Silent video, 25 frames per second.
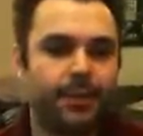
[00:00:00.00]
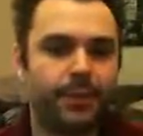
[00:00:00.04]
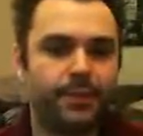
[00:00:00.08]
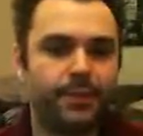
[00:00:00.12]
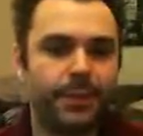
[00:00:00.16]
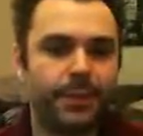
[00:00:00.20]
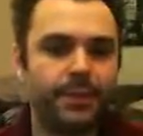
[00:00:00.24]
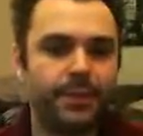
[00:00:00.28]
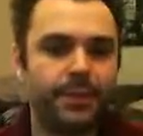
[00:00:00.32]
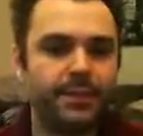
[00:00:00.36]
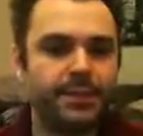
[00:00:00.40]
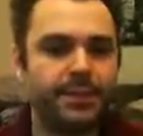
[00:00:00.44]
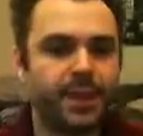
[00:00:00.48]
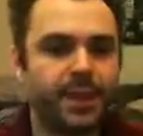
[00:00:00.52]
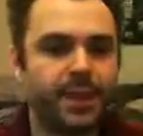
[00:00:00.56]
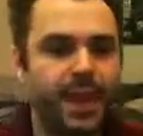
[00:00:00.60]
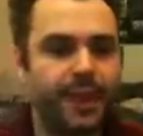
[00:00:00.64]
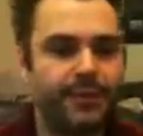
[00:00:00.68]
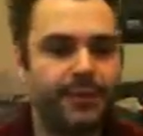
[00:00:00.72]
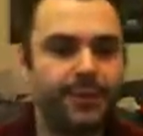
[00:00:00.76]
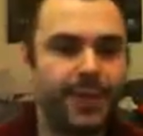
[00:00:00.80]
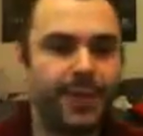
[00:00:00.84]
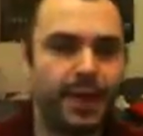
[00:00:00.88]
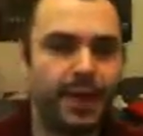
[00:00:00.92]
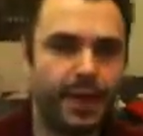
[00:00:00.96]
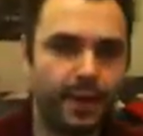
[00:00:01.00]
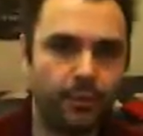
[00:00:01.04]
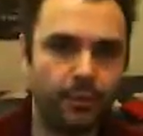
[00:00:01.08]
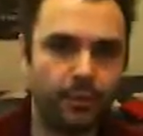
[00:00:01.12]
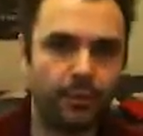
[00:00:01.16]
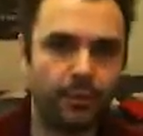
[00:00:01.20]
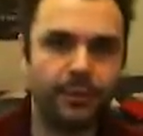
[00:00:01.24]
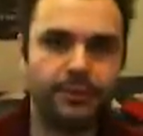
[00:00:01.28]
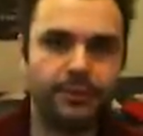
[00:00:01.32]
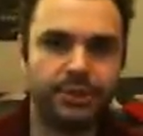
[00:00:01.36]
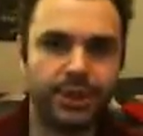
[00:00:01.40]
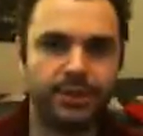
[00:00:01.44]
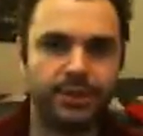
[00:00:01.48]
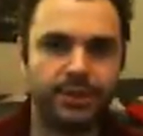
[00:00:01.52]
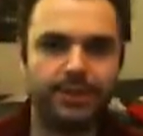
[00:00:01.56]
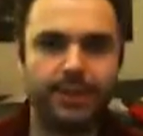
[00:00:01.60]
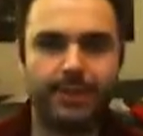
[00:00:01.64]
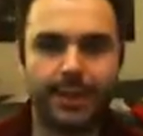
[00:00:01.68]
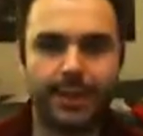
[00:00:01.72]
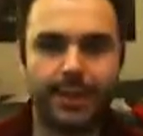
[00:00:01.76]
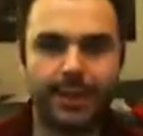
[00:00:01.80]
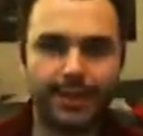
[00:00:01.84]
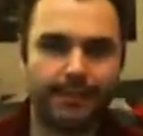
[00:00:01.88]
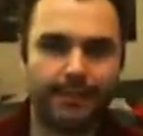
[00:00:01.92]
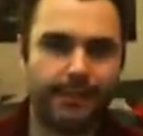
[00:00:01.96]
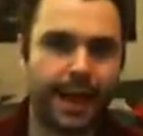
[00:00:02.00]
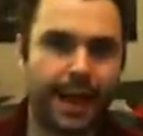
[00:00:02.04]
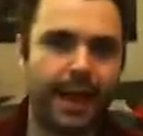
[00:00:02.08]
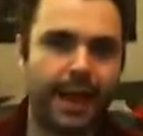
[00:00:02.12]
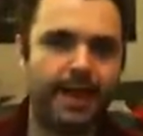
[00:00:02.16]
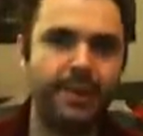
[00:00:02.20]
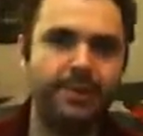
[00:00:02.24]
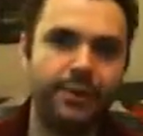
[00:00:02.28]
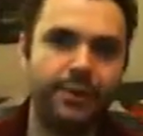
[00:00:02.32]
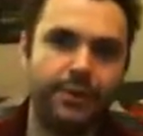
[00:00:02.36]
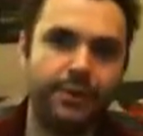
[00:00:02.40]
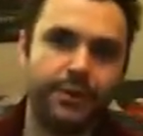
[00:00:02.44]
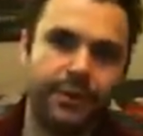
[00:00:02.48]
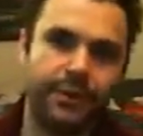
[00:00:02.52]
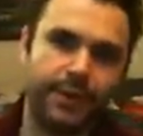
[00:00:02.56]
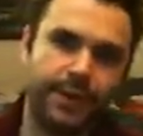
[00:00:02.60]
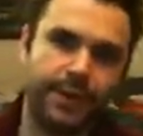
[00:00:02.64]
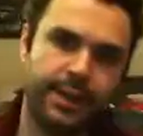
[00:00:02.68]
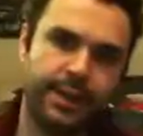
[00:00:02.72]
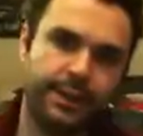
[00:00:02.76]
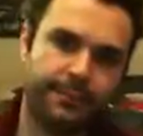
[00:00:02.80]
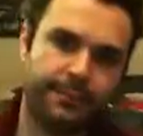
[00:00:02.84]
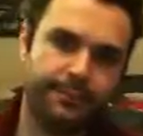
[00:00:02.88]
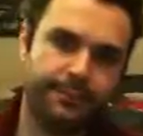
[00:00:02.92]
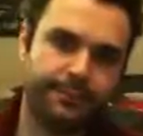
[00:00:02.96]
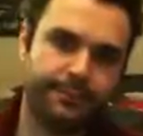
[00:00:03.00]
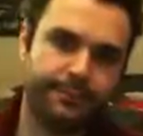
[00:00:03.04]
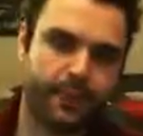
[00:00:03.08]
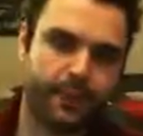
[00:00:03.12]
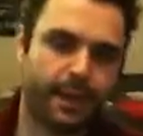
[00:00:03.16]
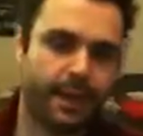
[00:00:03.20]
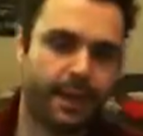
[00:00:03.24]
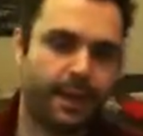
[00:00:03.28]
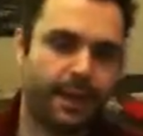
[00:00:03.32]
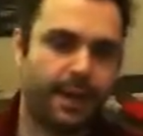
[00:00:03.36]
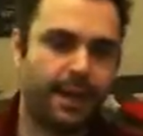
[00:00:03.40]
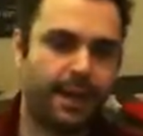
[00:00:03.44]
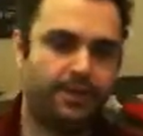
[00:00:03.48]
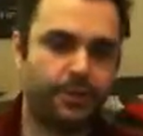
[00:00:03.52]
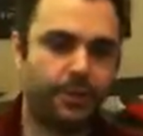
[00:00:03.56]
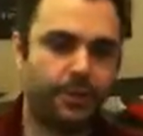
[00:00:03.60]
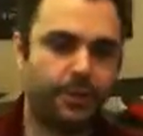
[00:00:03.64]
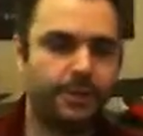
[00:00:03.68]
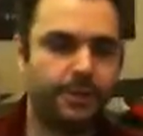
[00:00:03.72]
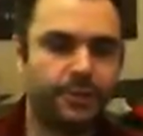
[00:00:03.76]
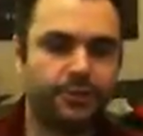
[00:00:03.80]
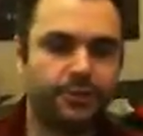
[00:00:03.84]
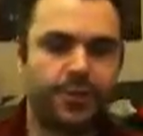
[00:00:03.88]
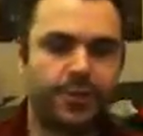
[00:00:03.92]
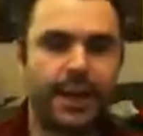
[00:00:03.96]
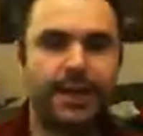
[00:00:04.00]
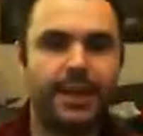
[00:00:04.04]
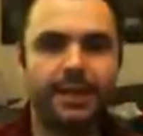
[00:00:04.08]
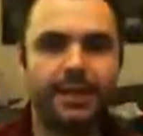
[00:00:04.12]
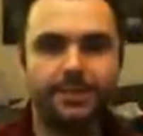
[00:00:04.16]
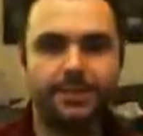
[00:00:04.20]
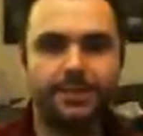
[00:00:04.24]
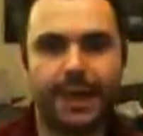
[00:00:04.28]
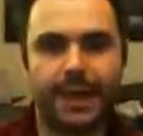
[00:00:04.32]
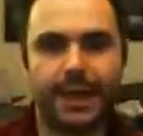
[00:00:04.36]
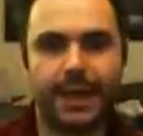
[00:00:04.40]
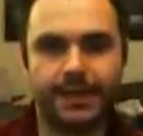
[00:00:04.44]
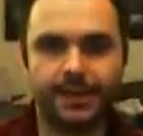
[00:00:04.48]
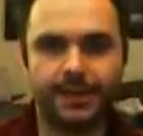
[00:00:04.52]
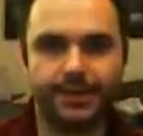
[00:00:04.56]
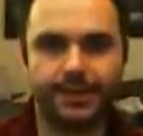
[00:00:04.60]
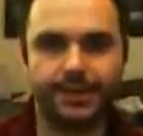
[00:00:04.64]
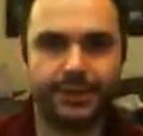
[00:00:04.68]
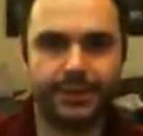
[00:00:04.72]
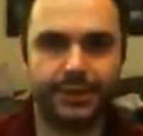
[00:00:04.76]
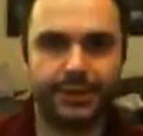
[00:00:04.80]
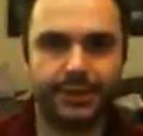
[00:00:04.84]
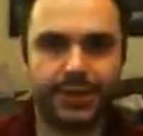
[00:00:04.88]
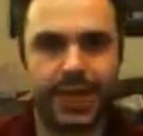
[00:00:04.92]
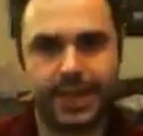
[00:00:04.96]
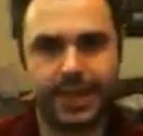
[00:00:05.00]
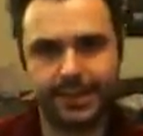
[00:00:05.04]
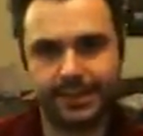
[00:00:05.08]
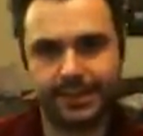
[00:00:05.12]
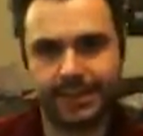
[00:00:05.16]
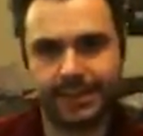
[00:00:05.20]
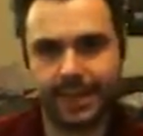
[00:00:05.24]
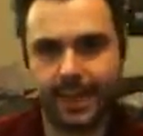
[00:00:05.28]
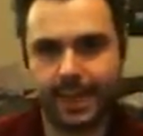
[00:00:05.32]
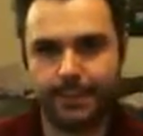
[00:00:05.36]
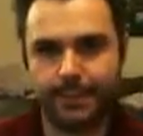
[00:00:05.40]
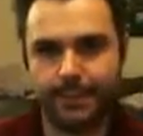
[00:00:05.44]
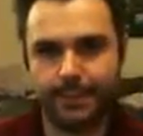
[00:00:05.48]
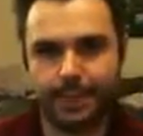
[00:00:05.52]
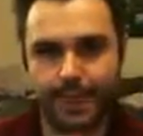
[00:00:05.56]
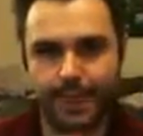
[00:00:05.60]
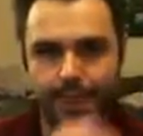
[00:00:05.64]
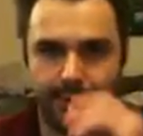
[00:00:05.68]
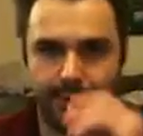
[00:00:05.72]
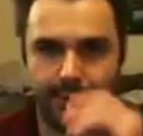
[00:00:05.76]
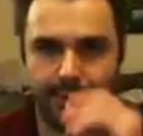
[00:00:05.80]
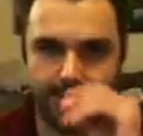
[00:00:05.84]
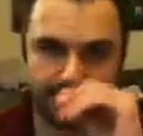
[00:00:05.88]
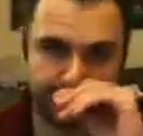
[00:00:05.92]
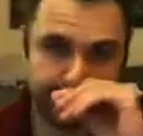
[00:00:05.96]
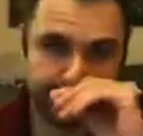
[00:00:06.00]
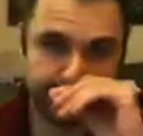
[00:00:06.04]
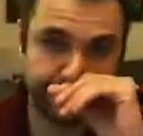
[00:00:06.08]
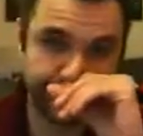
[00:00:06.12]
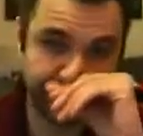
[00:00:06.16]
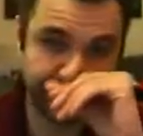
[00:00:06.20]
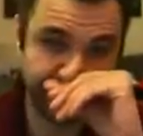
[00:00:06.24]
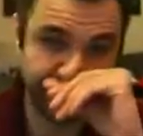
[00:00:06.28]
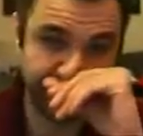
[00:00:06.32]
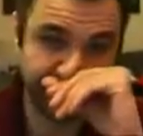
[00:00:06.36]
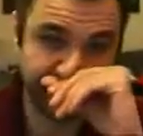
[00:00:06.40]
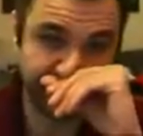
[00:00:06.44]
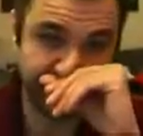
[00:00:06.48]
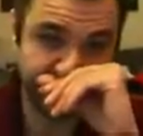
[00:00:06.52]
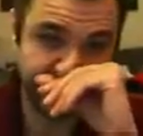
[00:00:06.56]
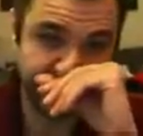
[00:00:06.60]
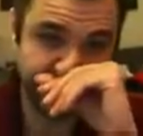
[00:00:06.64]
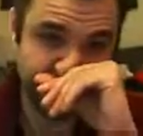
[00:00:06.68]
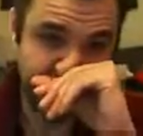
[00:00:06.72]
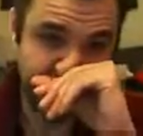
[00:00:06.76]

Because Cypher will generally be at the back of your unit, you'll be trailing back some Flesh Hounds to keep in coherency with Cypher.